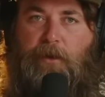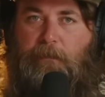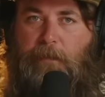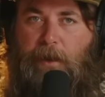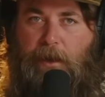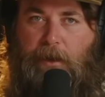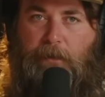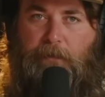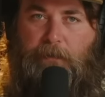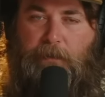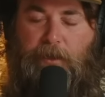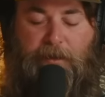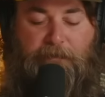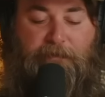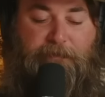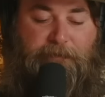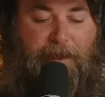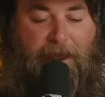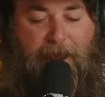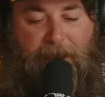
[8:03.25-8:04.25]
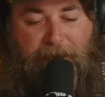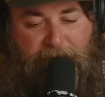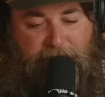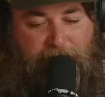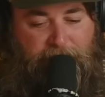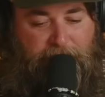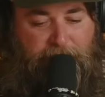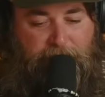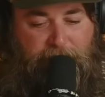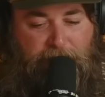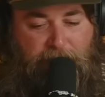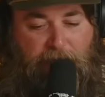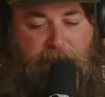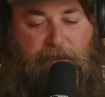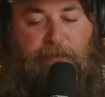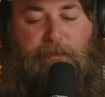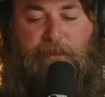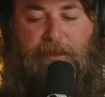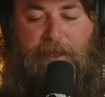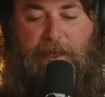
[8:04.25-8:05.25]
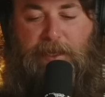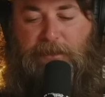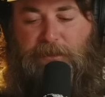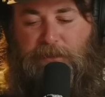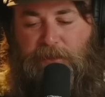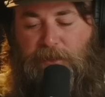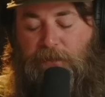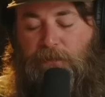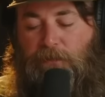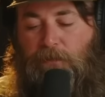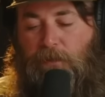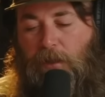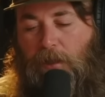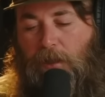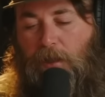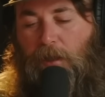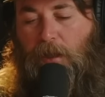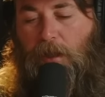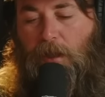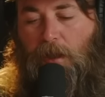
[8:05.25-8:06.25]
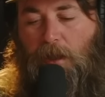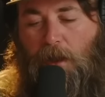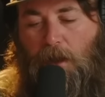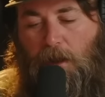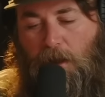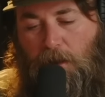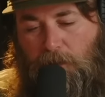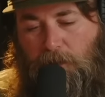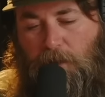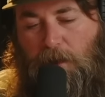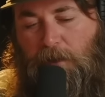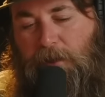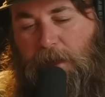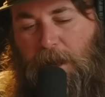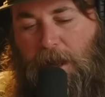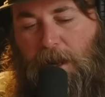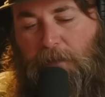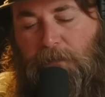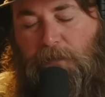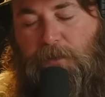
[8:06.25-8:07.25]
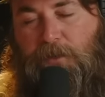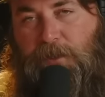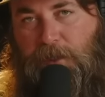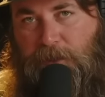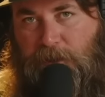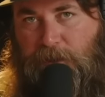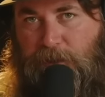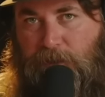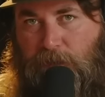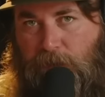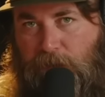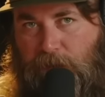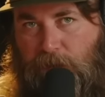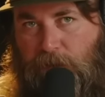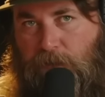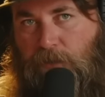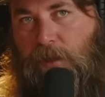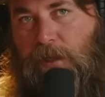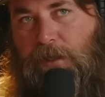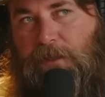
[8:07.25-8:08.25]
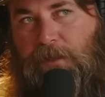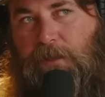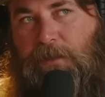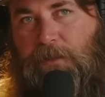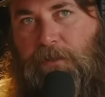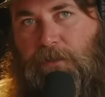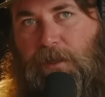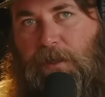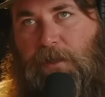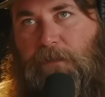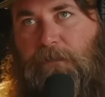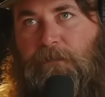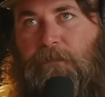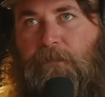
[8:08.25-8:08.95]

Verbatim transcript: a barrel. In fact, as it pertains to hot rod calibers such as 22 Creed, 6 Creed.